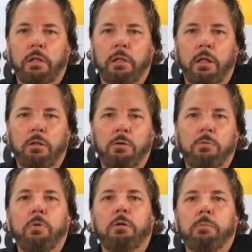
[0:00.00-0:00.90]
Hello
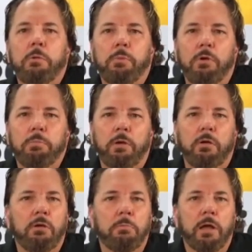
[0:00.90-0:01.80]
and welcome to Bird
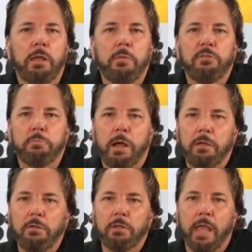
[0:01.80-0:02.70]
Barrier. My name is
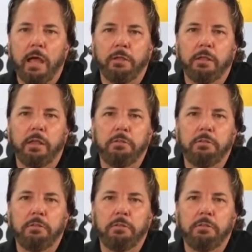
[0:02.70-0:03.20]
Michael Gallion,